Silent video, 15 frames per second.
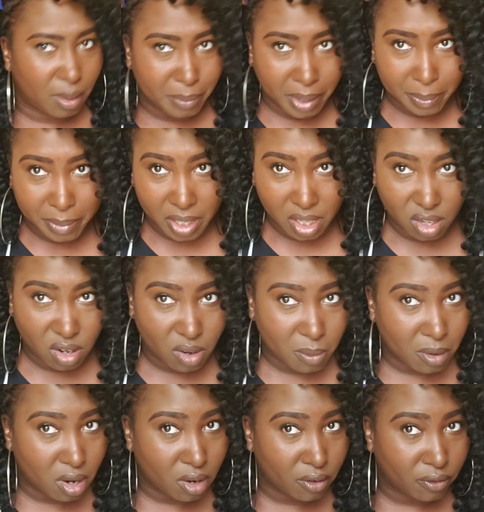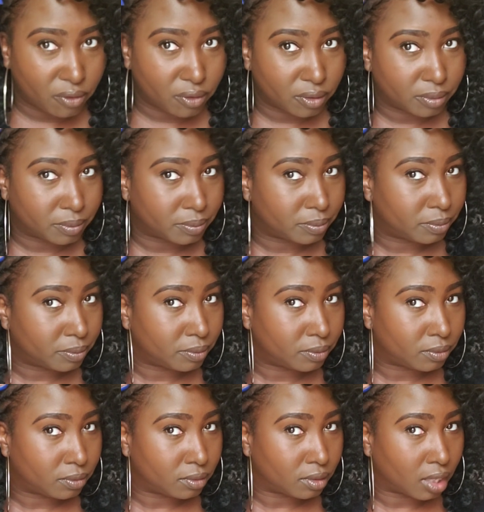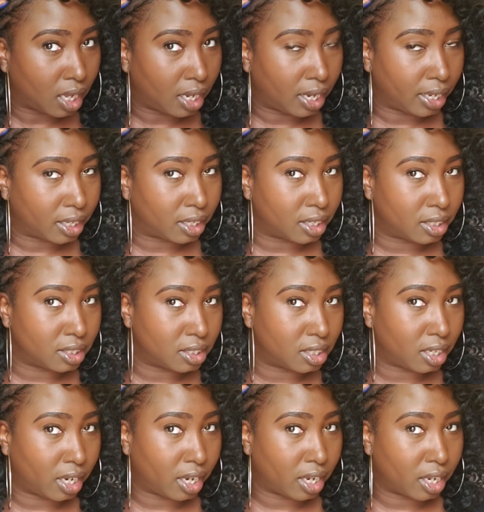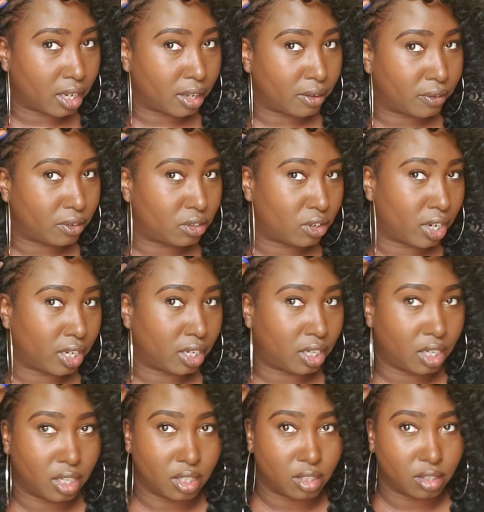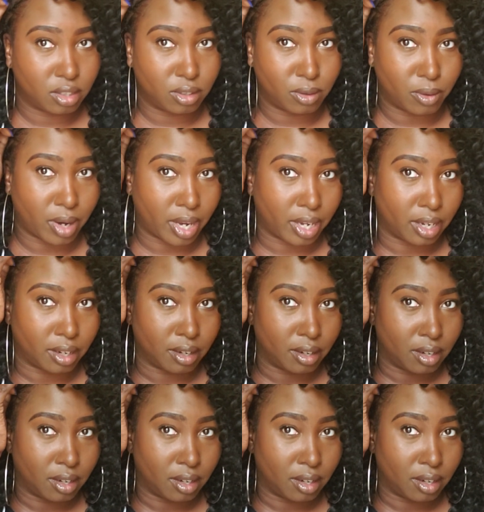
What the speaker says: My bead come off. I like cut this in half, trying to get it to do right.